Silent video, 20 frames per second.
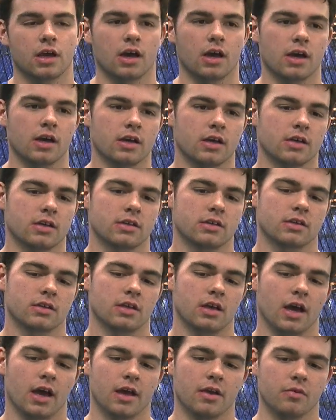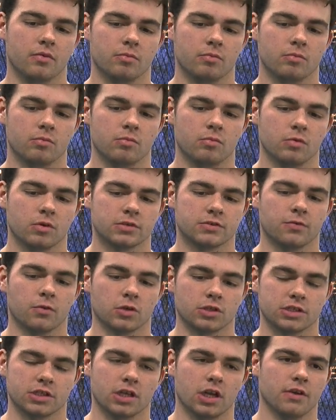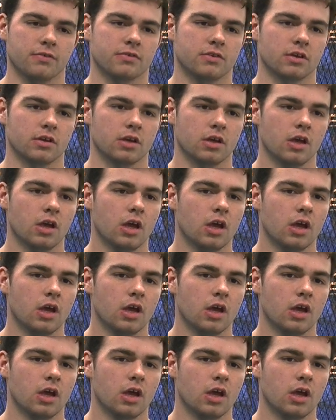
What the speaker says: I was fortunate enough to